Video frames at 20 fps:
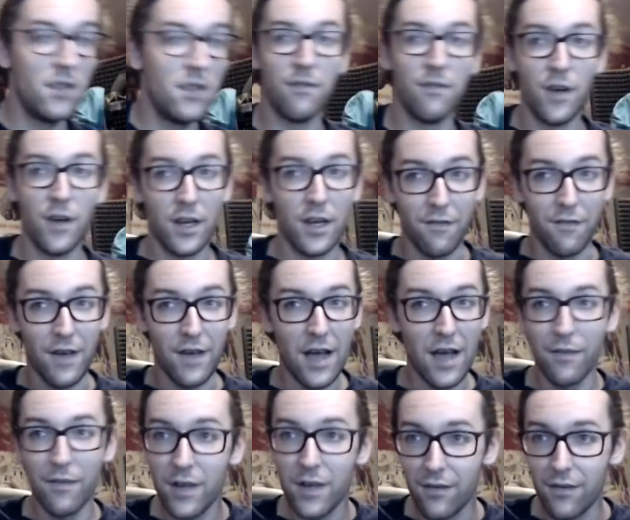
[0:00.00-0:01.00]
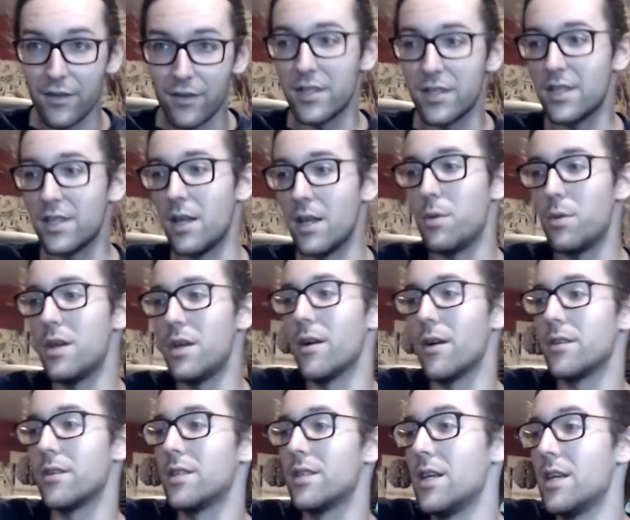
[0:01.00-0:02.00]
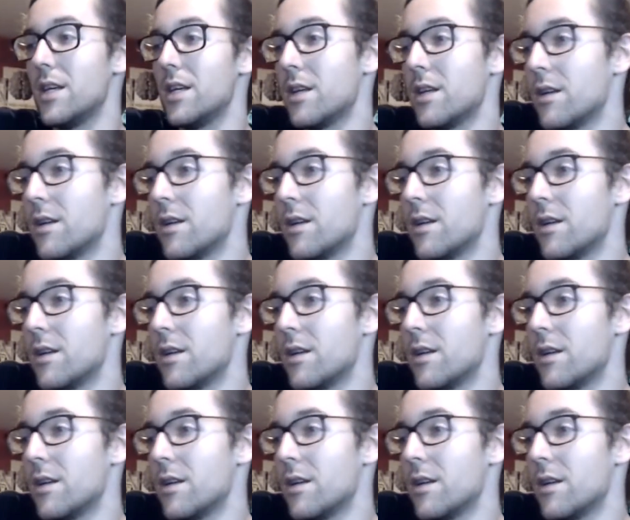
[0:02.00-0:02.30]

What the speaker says: the fucking valve cover should say PRC.